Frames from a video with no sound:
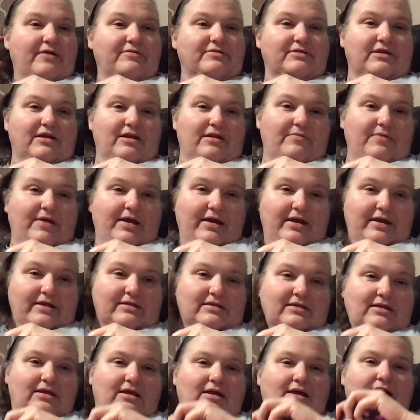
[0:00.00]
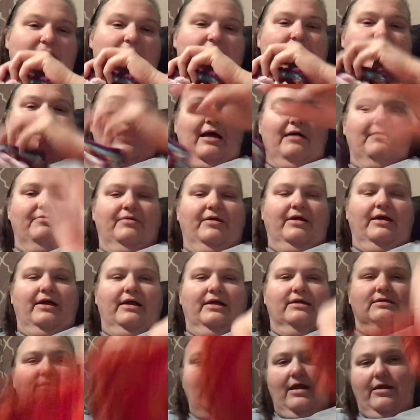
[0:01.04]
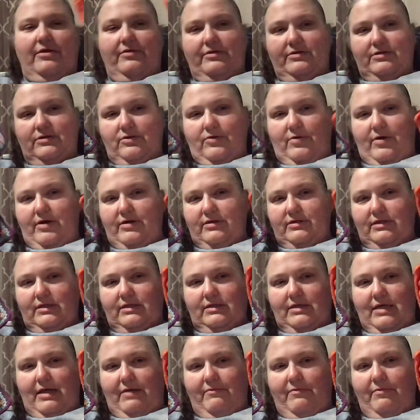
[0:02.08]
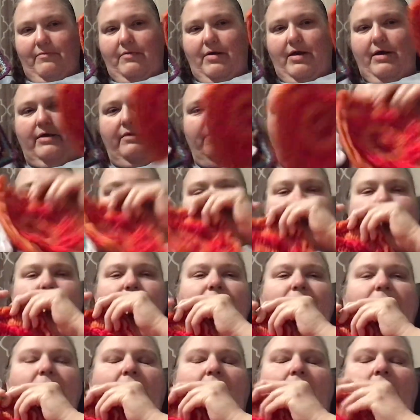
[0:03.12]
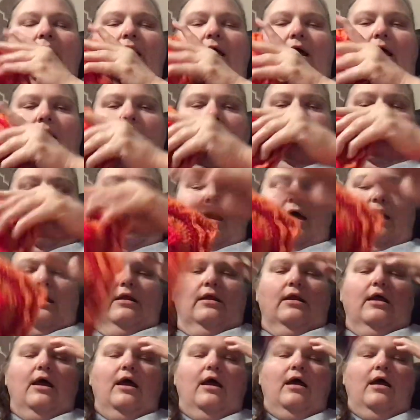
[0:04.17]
was going to make us lap blankets out of the squares that Sam and Mike made. And,